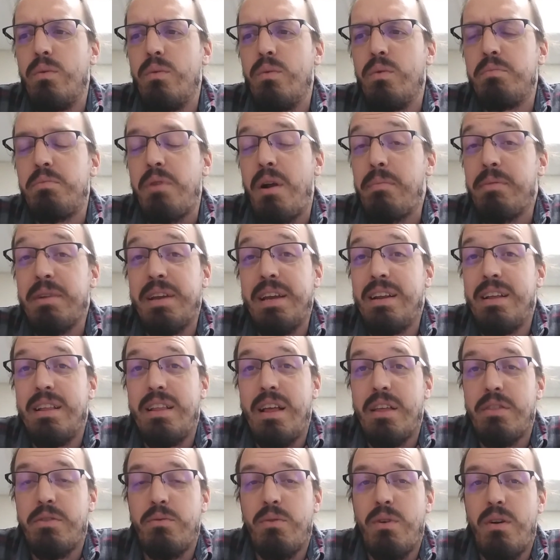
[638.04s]
We propagated
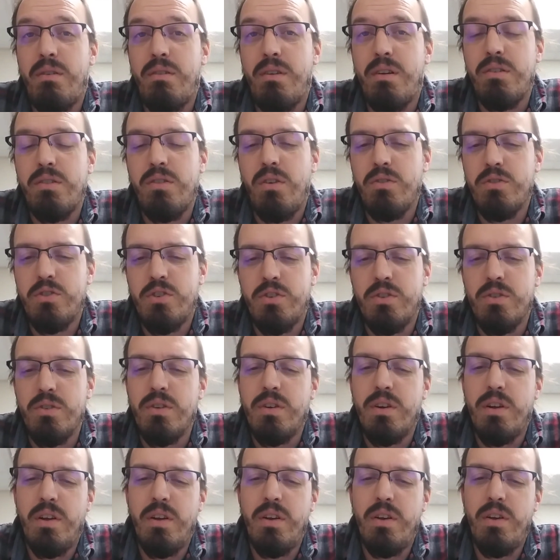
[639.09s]
that throughout our
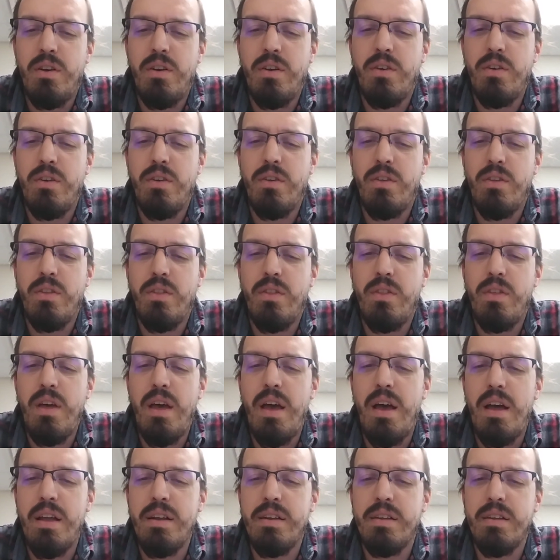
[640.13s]
culture,
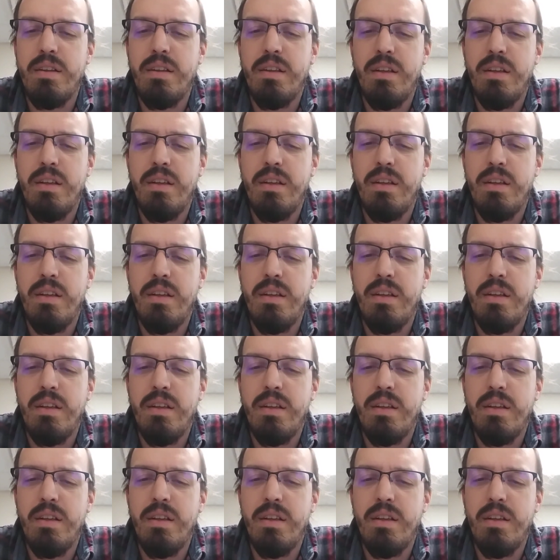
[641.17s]
that,